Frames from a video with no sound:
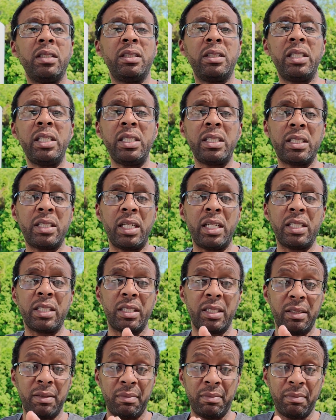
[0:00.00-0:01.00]
these
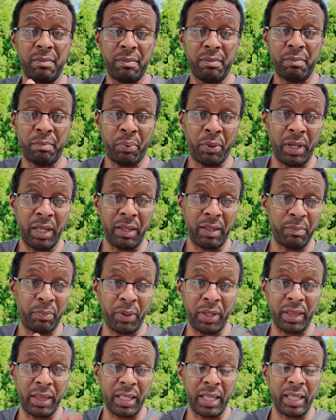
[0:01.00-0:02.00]
things print
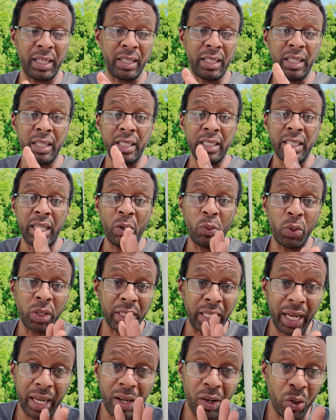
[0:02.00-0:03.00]
thin. They will
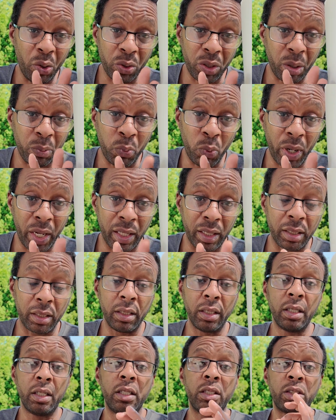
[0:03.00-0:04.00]
not hold up well
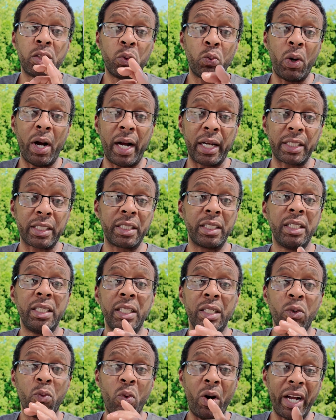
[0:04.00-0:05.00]
to wash.
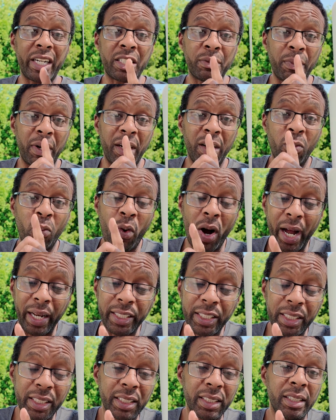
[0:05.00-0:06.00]
Watch
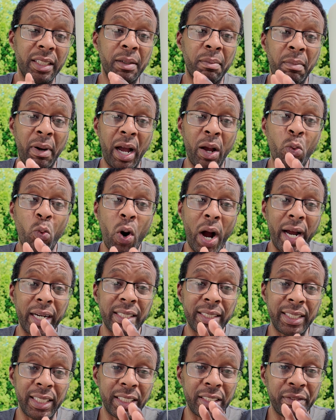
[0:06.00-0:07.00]
my
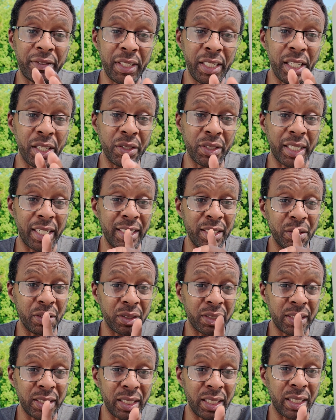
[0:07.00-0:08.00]
wash test videos and
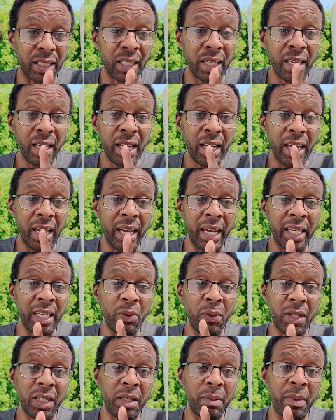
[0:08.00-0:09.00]
you'll see
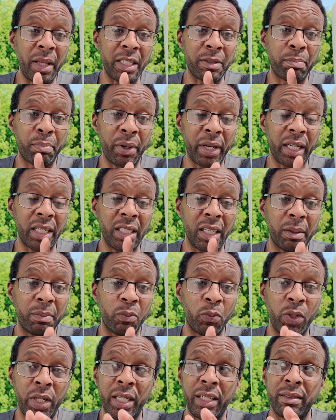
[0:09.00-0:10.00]
any one of them that's breaking up
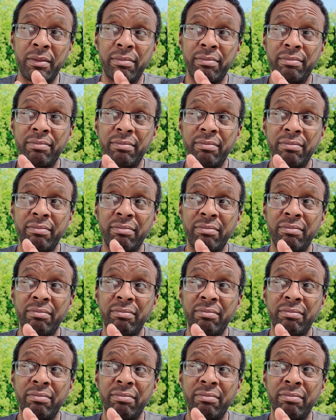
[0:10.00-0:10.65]
within